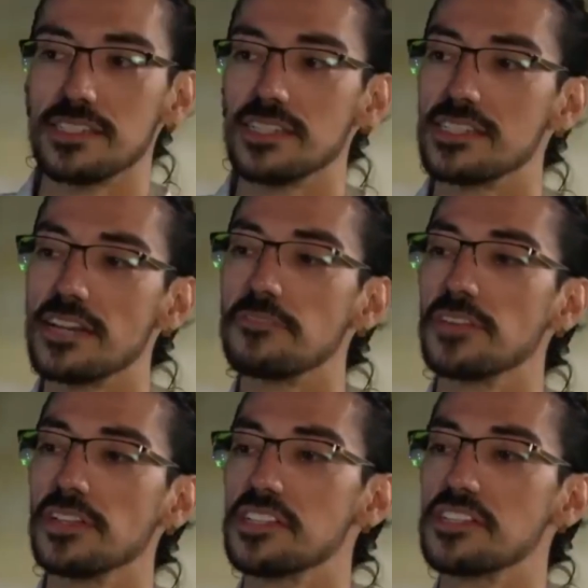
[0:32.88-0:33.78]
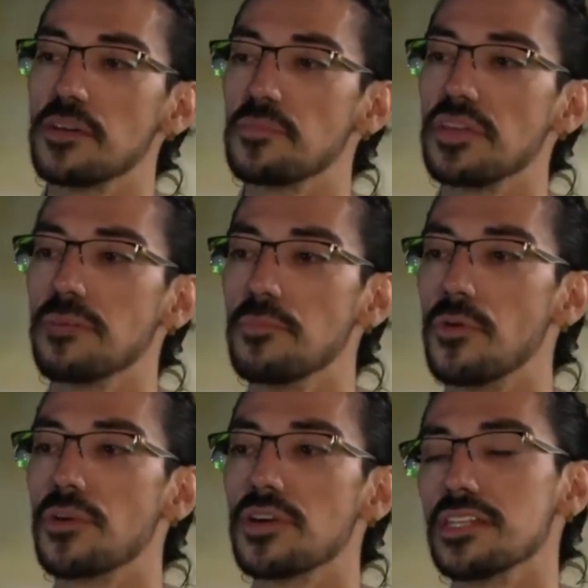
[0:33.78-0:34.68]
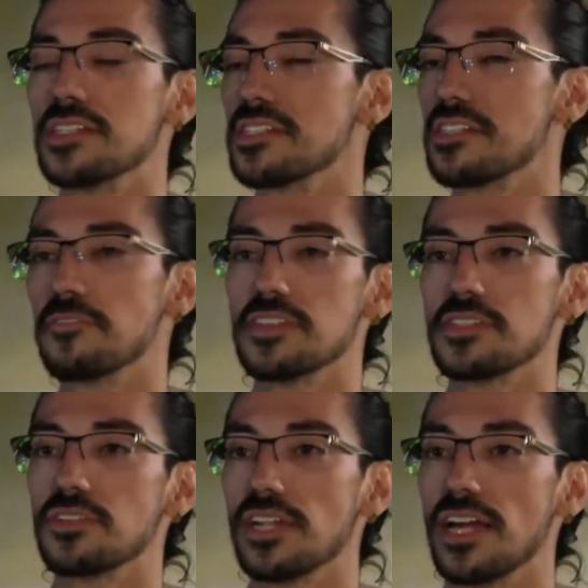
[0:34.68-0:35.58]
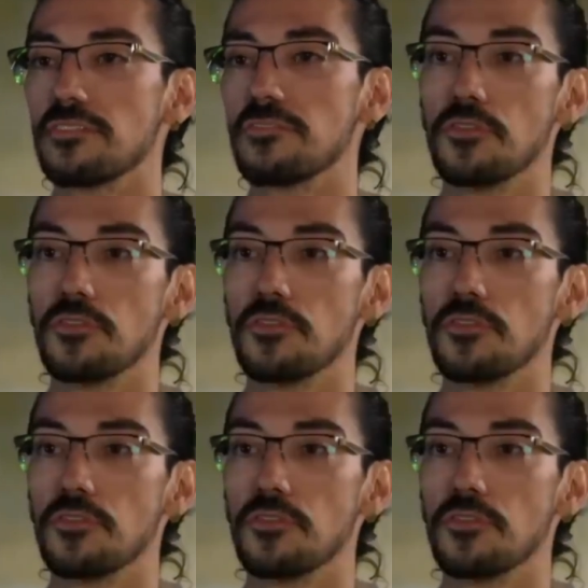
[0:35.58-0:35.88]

They were both attracted to each other and were excited to